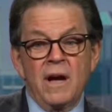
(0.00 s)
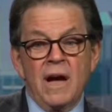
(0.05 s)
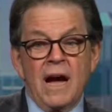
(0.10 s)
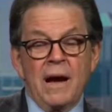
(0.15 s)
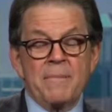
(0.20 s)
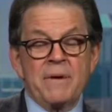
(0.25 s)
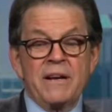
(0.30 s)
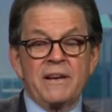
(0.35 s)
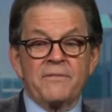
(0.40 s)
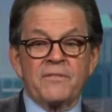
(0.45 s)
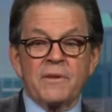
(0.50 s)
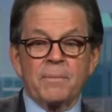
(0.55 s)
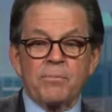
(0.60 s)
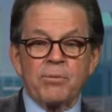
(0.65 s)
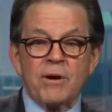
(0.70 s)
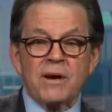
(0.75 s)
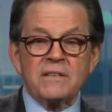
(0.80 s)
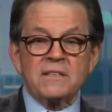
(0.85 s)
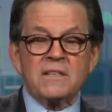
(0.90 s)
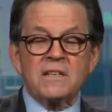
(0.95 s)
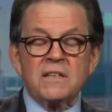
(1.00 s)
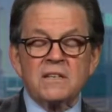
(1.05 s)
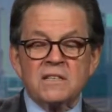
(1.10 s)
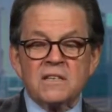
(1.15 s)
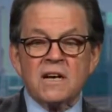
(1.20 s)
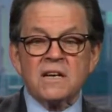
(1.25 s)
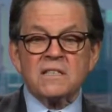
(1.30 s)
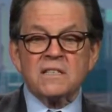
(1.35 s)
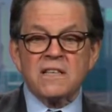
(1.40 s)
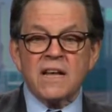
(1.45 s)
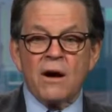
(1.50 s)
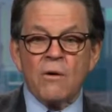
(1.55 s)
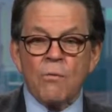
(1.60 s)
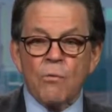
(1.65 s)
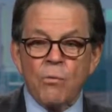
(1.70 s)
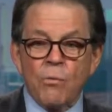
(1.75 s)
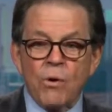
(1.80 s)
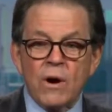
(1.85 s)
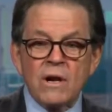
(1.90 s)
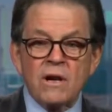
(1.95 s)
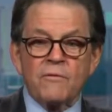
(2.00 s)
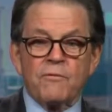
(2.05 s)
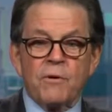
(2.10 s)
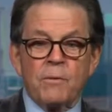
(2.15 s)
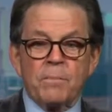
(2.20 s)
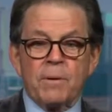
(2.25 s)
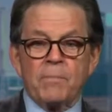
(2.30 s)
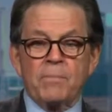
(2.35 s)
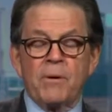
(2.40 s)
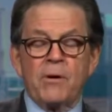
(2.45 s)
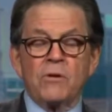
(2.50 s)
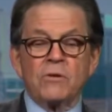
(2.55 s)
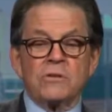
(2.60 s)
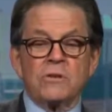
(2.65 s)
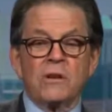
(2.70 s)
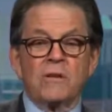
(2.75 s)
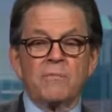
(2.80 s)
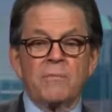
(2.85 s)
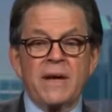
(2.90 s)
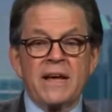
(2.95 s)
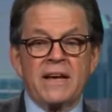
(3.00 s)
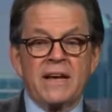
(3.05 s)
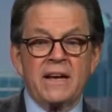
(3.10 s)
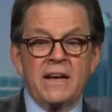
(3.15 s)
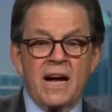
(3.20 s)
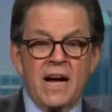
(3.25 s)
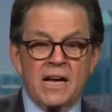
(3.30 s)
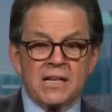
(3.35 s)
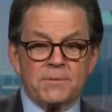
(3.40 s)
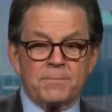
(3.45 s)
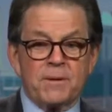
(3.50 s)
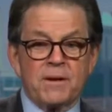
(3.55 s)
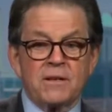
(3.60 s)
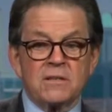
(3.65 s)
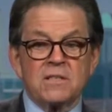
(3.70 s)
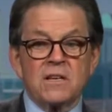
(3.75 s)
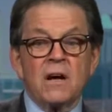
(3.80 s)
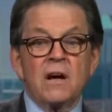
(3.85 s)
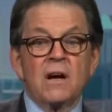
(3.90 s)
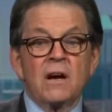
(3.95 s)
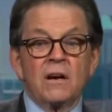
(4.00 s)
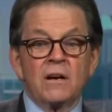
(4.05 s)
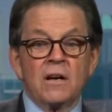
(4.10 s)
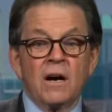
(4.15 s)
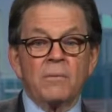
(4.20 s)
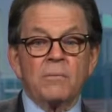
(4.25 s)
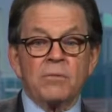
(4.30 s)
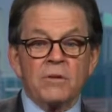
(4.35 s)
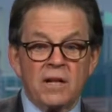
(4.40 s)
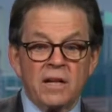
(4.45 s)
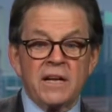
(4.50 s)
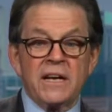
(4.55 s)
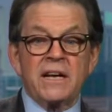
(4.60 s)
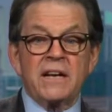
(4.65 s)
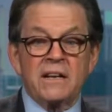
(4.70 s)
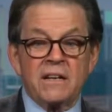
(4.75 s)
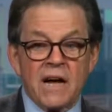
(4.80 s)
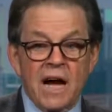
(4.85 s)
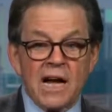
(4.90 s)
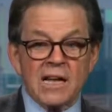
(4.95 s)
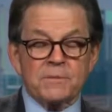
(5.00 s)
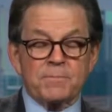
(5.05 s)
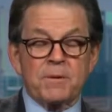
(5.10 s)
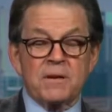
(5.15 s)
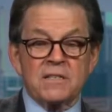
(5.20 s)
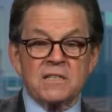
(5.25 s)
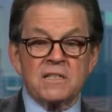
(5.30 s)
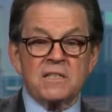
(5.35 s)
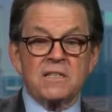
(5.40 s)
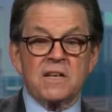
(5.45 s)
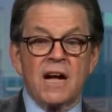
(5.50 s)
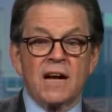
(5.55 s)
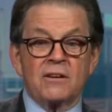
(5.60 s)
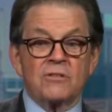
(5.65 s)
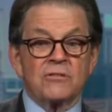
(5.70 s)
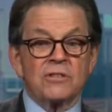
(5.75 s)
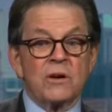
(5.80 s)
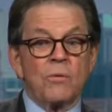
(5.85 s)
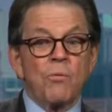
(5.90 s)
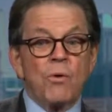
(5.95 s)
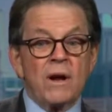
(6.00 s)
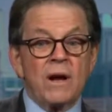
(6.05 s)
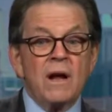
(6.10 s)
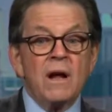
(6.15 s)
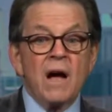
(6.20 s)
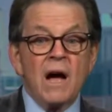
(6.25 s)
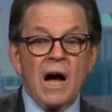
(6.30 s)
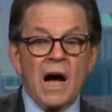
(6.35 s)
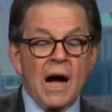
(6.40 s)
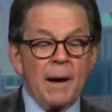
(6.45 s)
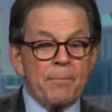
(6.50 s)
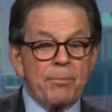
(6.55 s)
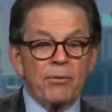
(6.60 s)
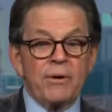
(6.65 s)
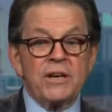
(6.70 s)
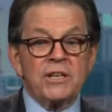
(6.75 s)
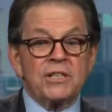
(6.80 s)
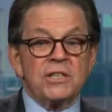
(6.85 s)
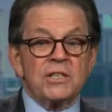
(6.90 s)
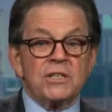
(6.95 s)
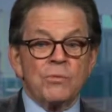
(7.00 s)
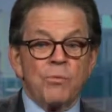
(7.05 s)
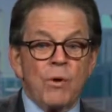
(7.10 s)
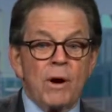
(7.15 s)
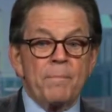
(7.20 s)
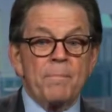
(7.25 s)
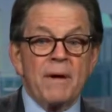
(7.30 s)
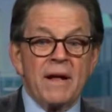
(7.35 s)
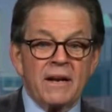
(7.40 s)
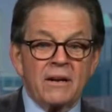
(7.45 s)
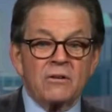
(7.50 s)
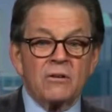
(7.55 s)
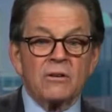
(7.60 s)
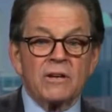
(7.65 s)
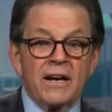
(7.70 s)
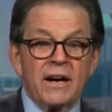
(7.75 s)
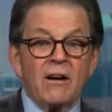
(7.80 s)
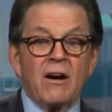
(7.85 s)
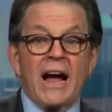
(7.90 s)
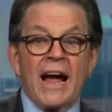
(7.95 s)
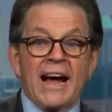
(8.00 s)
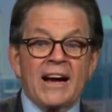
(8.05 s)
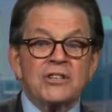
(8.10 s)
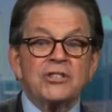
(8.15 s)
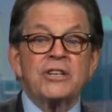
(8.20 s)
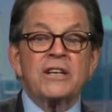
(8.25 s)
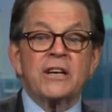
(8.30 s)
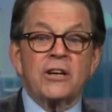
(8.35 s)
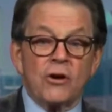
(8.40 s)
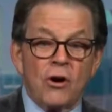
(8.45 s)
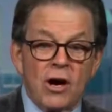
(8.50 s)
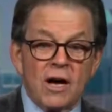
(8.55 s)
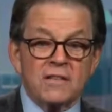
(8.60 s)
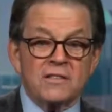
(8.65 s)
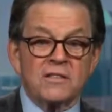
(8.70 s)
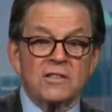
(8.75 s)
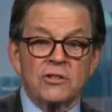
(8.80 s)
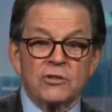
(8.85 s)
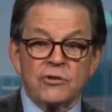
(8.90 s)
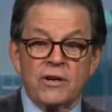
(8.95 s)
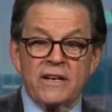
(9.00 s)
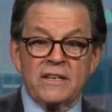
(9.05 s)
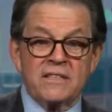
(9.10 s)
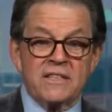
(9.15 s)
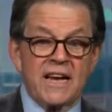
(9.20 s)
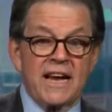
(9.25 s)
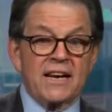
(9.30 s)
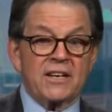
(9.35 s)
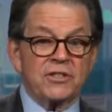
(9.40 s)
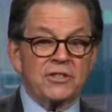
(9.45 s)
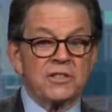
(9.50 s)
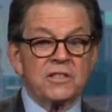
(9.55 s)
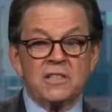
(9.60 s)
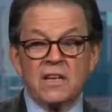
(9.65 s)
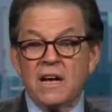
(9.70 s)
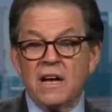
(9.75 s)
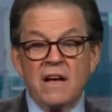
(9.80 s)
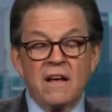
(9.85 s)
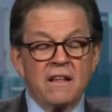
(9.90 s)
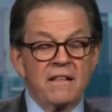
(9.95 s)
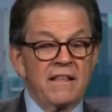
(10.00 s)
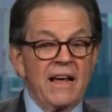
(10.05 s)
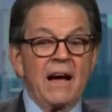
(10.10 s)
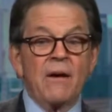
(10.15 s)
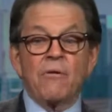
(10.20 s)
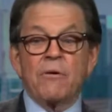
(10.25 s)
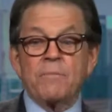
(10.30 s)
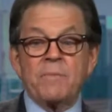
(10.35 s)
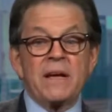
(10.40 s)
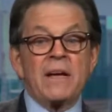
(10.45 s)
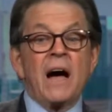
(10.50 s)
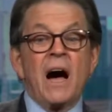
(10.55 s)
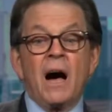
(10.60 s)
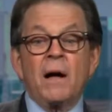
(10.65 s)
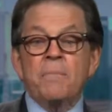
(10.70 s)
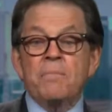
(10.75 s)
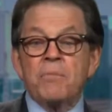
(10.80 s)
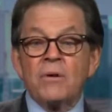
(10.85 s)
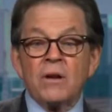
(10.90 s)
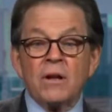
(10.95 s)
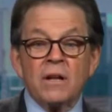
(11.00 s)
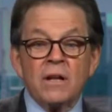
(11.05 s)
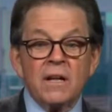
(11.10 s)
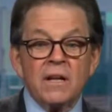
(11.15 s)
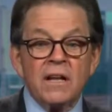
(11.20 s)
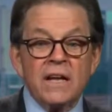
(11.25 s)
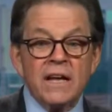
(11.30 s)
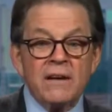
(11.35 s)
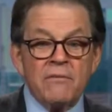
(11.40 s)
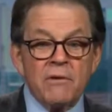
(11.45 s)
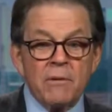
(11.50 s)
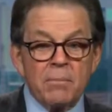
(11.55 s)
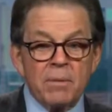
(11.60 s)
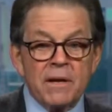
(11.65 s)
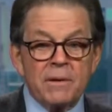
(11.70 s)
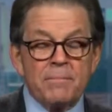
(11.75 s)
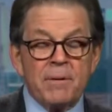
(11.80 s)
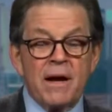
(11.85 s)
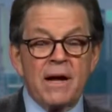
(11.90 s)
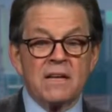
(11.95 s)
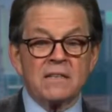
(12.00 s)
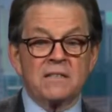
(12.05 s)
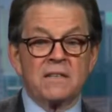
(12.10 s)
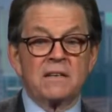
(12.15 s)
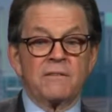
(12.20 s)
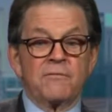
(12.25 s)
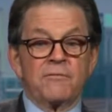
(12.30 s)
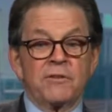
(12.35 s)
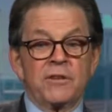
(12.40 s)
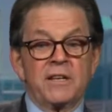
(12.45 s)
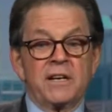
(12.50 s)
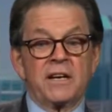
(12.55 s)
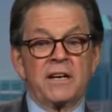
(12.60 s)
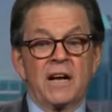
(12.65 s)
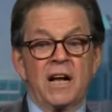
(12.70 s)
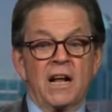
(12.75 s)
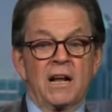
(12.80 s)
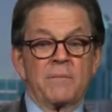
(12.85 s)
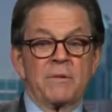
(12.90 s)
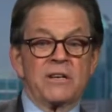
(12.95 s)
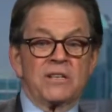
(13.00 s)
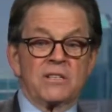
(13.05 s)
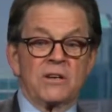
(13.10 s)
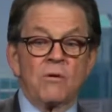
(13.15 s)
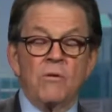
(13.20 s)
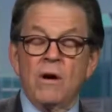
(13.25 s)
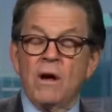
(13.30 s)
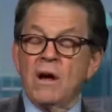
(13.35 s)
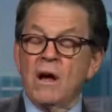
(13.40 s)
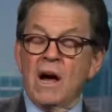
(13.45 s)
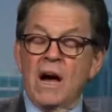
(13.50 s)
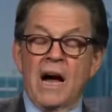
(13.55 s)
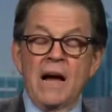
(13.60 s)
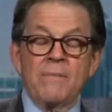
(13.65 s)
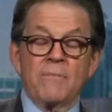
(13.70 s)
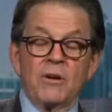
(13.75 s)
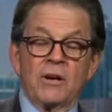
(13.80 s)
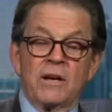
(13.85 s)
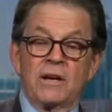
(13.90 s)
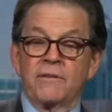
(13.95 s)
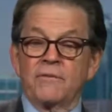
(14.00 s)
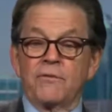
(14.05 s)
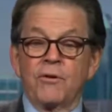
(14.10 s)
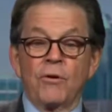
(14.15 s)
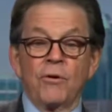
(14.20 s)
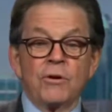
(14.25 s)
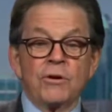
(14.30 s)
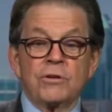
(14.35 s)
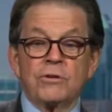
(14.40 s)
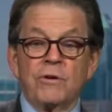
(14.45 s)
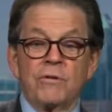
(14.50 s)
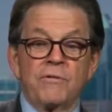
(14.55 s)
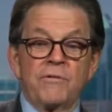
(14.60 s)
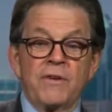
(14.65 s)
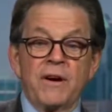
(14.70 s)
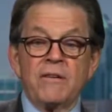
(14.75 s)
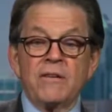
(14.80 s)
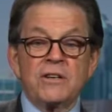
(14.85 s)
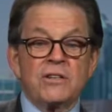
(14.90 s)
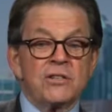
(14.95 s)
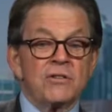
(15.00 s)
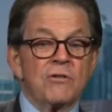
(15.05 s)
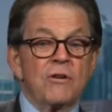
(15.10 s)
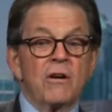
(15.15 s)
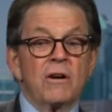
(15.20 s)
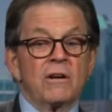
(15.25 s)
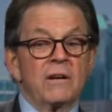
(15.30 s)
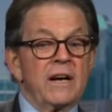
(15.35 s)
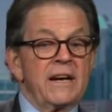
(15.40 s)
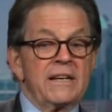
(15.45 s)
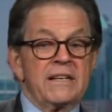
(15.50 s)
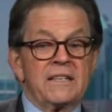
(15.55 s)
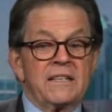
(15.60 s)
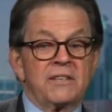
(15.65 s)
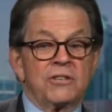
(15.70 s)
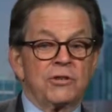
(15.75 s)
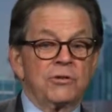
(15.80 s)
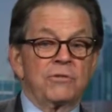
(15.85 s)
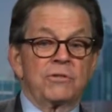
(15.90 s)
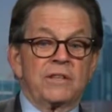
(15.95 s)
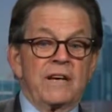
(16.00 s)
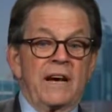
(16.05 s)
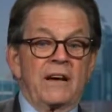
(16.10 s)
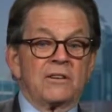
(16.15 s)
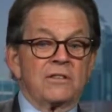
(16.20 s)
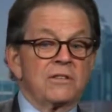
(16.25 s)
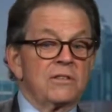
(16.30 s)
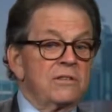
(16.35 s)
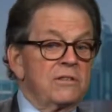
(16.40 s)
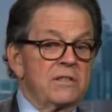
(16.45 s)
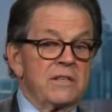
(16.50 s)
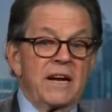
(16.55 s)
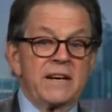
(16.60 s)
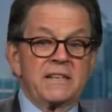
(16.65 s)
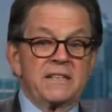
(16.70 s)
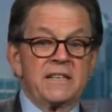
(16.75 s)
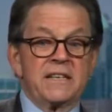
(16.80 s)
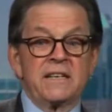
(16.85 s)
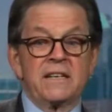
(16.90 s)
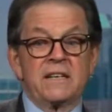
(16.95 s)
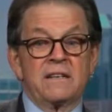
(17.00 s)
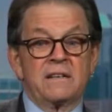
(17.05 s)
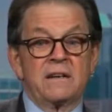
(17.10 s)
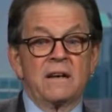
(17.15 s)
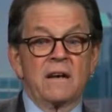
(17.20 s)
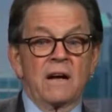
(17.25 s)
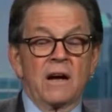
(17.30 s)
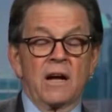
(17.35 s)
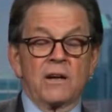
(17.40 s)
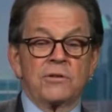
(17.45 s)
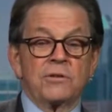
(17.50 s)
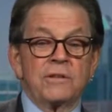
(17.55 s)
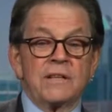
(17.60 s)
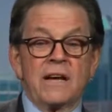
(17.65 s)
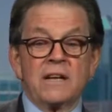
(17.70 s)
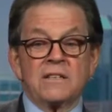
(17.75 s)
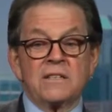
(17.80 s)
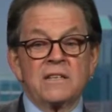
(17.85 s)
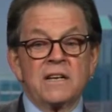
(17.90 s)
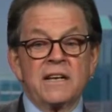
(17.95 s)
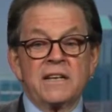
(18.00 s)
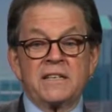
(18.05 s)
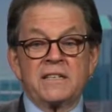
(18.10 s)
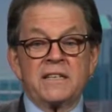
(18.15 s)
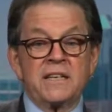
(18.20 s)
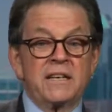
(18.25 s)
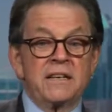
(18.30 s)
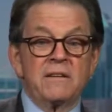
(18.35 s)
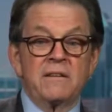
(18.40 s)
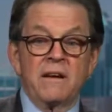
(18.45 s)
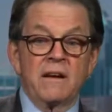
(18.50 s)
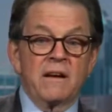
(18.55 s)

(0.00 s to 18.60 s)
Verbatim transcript: I mean, if the president does that wonderful proposal of making hospitals come clean, hospitals and doctors on what operations and what medical care actually costs and transactions, that would be unbelievably positive for the economy. So I'm looking forward to a very strong 2019, uh, 2019.